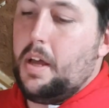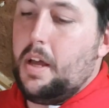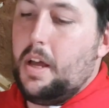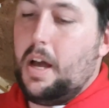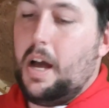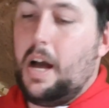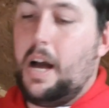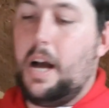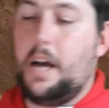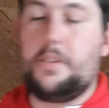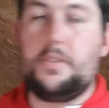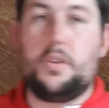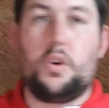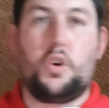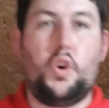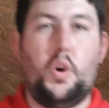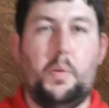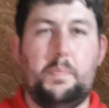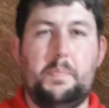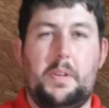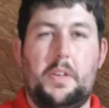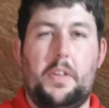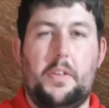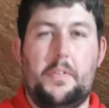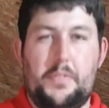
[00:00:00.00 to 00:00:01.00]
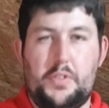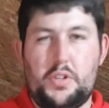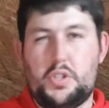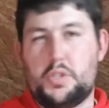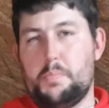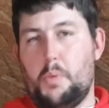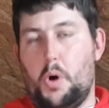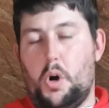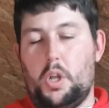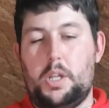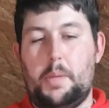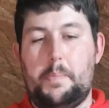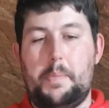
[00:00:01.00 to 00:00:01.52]
and a couple of the
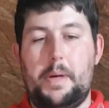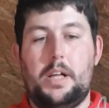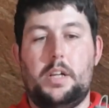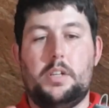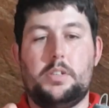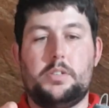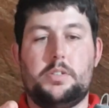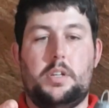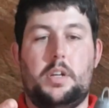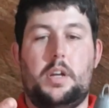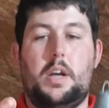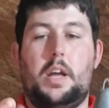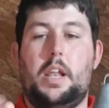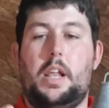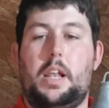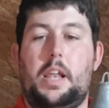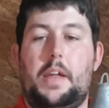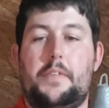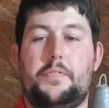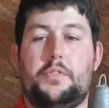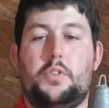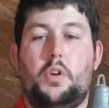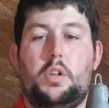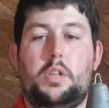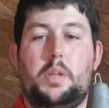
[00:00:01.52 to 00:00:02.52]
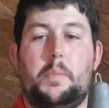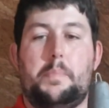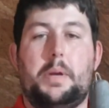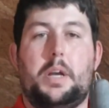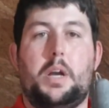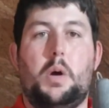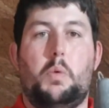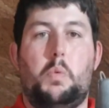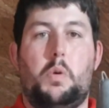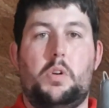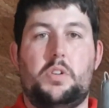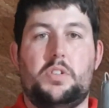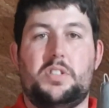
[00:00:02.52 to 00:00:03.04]
smaller bells, and I left all the bigger
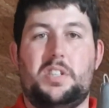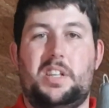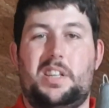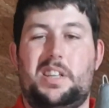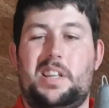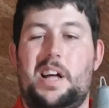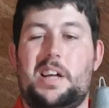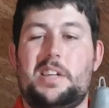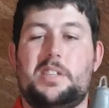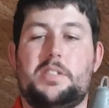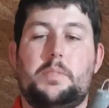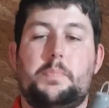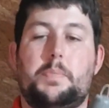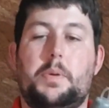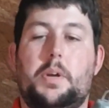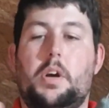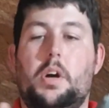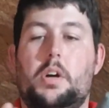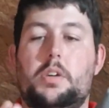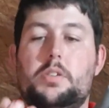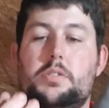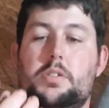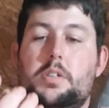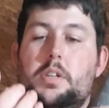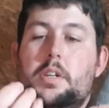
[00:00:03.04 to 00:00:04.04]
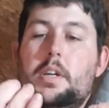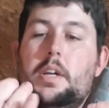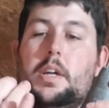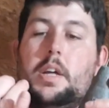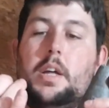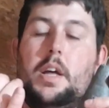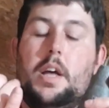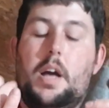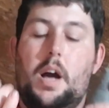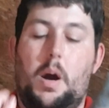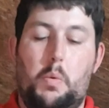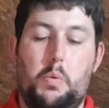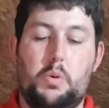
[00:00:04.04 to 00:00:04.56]
ones to last because
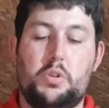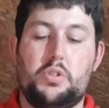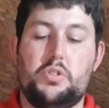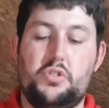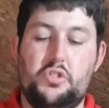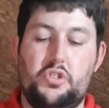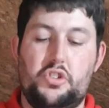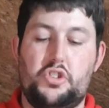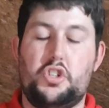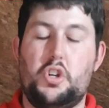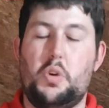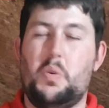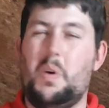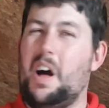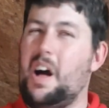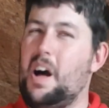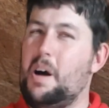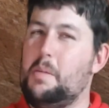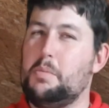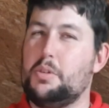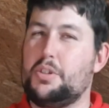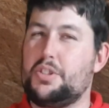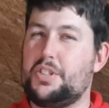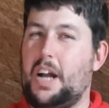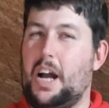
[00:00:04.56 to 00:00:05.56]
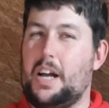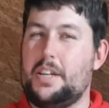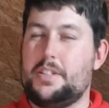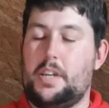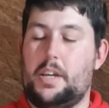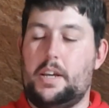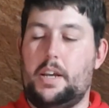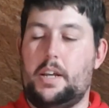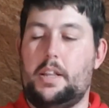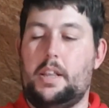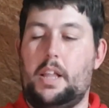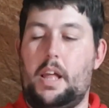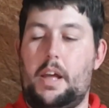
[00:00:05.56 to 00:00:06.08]
I wasn't sure how much gas I
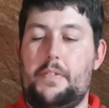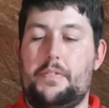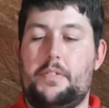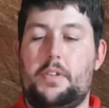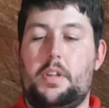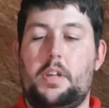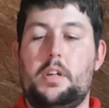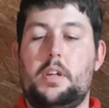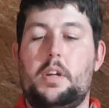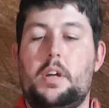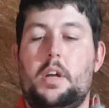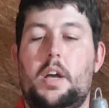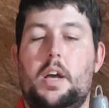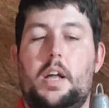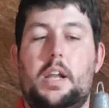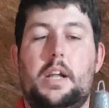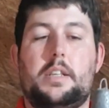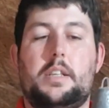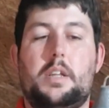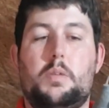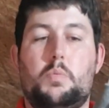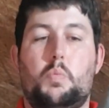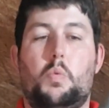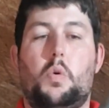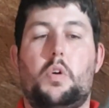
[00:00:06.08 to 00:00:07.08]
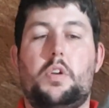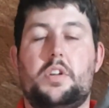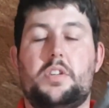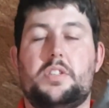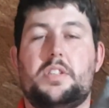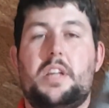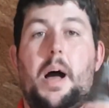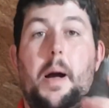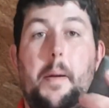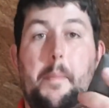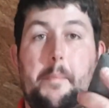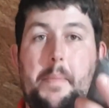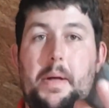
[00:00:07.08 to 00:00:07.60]
had left, and I didn't want to
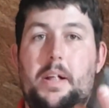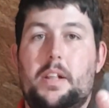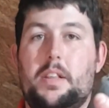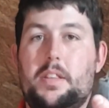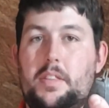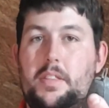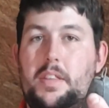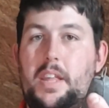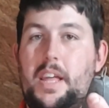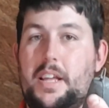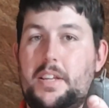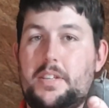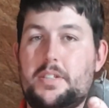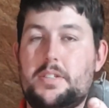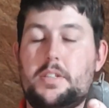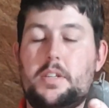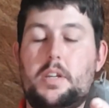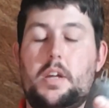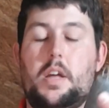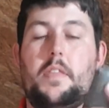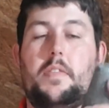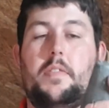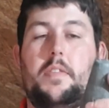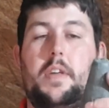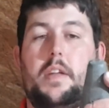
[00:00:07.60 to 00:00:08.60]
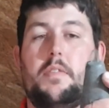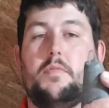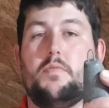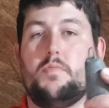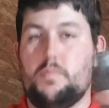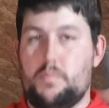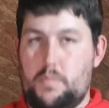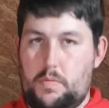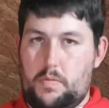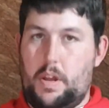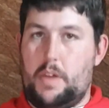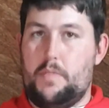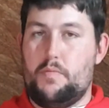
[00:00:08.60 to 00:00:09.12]
start melting this and then
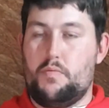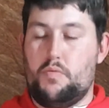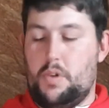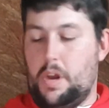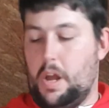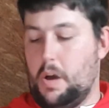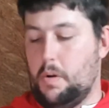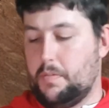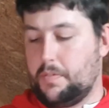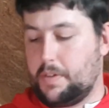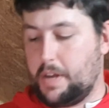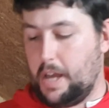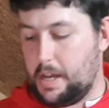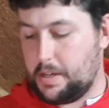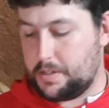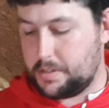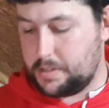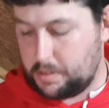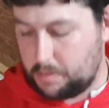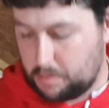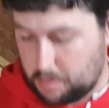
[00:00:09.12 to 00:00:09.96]
it run out of gas, you know